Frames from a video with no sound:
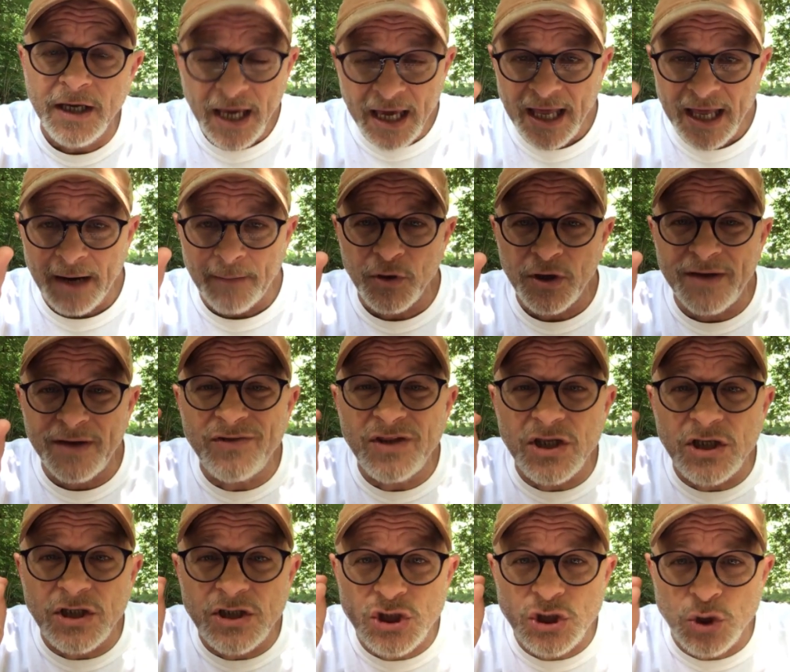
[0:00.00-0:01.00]
And I'm going to give you
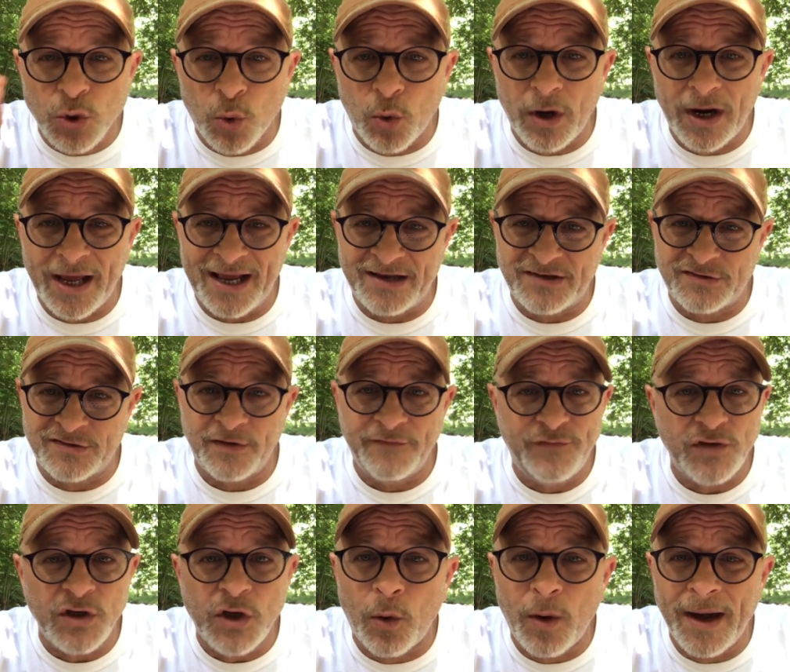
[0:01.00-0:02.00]
the short answer if
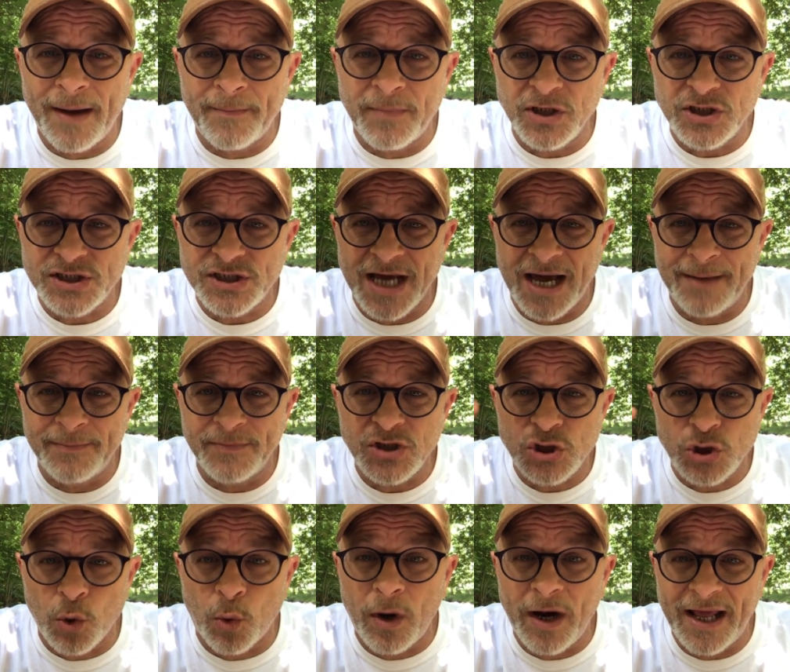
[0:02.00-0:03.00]
you don't have much time. The
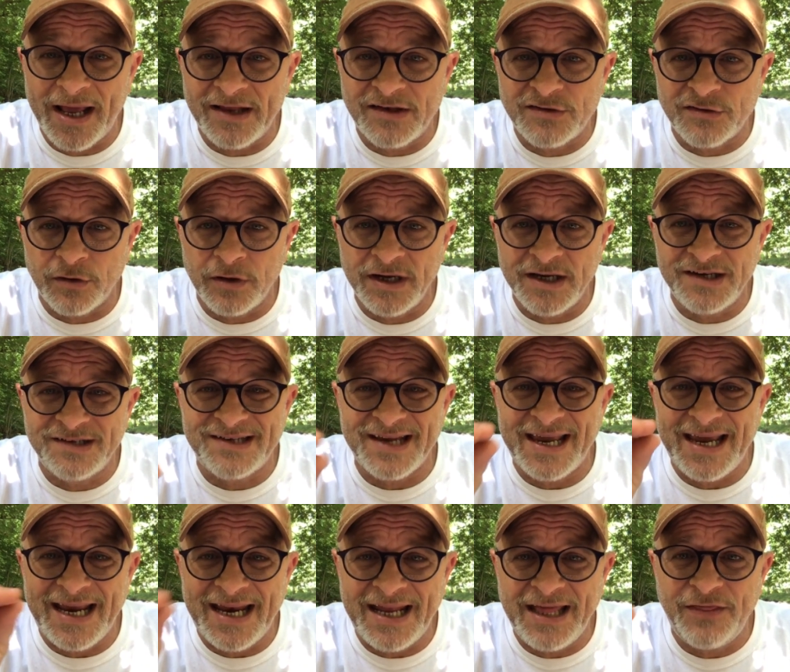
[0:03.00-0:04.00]
short answer is
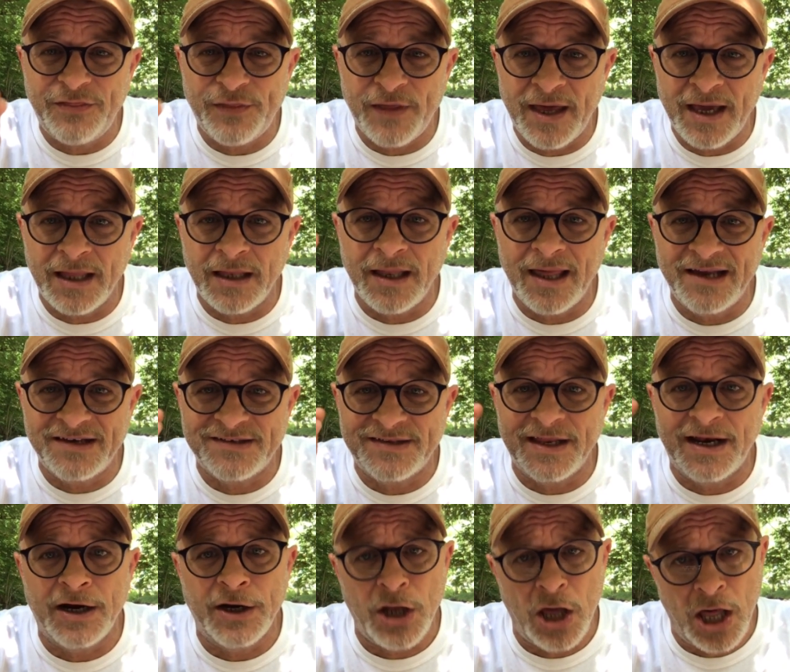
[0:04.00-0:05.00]
anything less
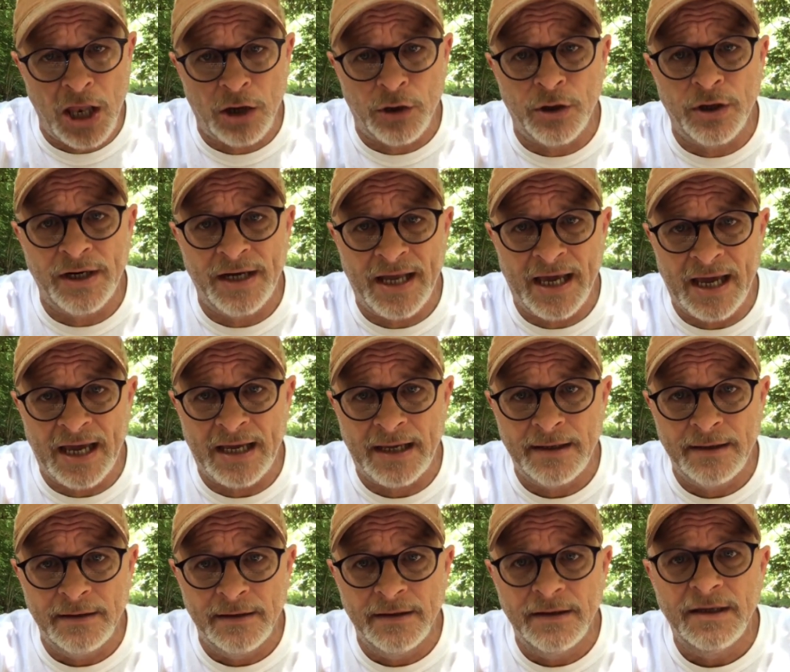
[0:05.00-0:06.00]
than a dollar a day
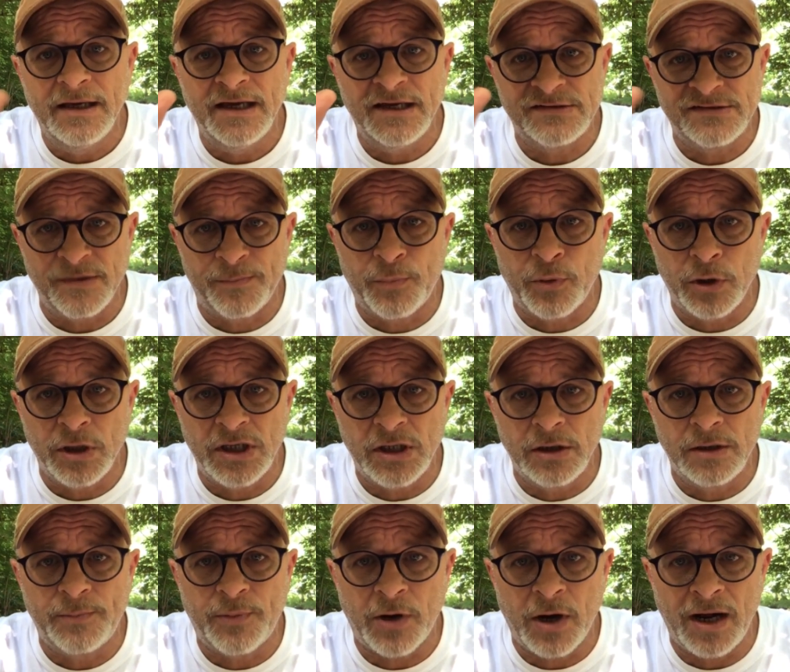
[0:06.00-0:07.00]
is a pretty
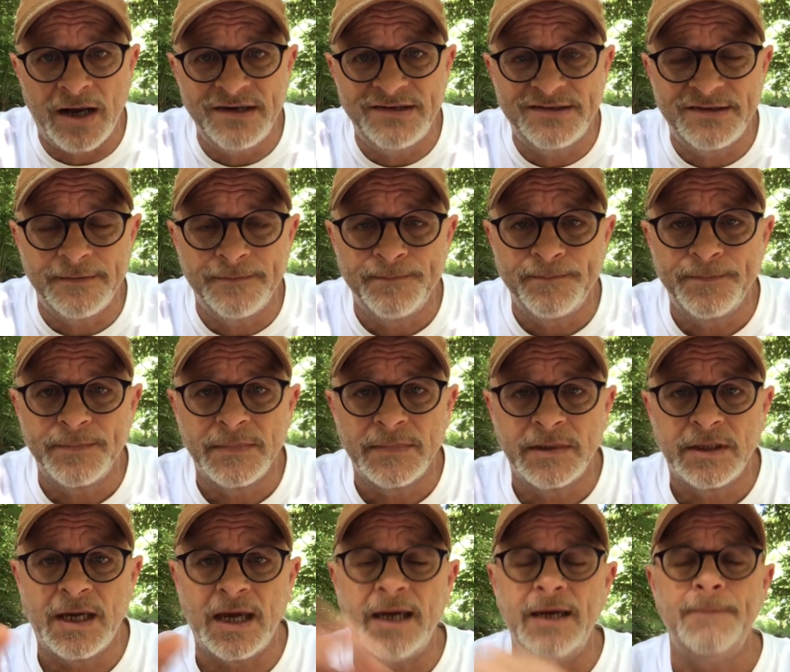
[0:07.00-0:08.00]
good price.
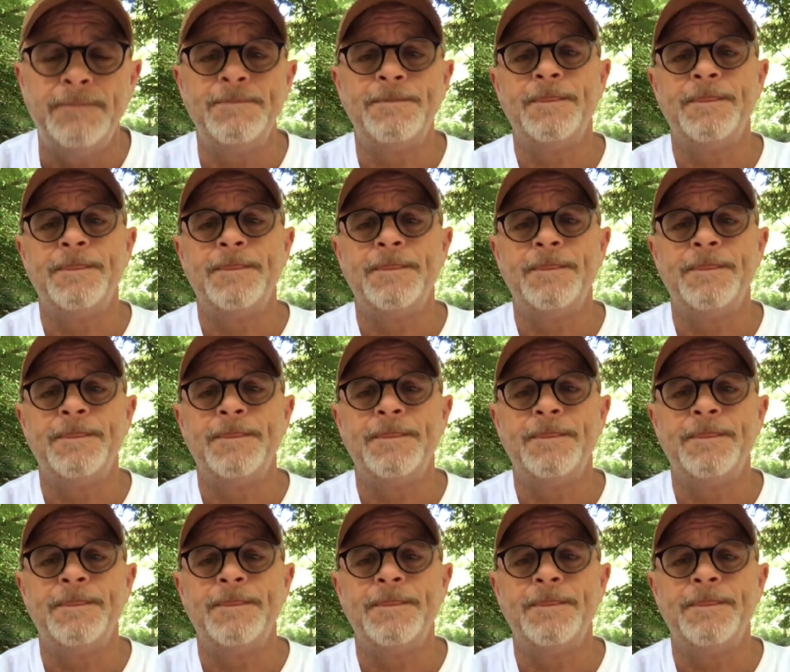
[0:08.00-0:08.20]
Okay?